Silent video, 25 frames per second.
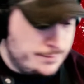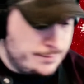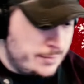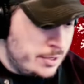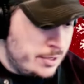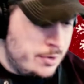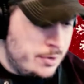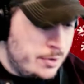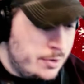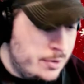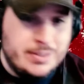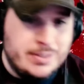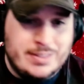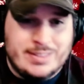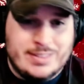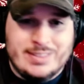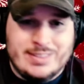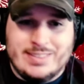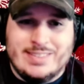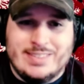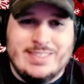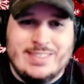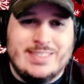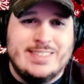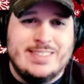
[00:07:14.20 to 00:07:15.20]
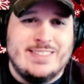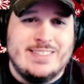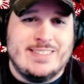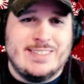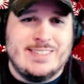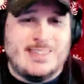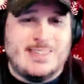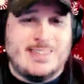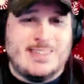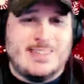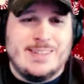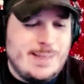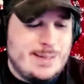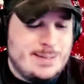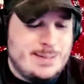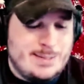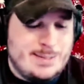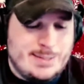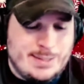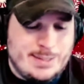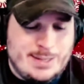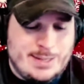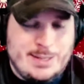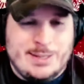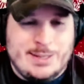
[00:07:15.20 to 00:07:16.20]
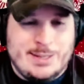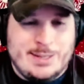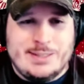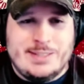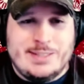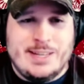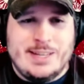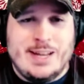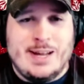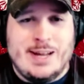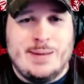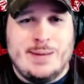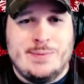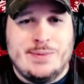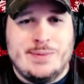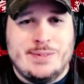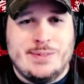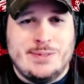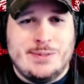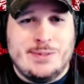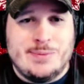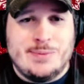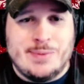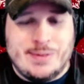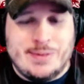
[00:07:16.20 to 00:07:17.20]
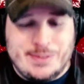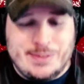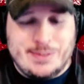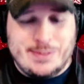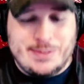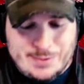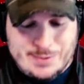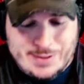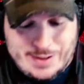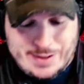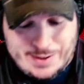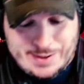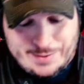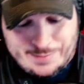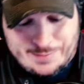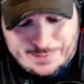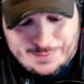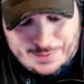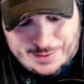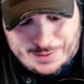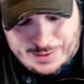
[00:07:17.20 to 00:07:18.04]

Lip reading: oh, it's a good time to use my new knife.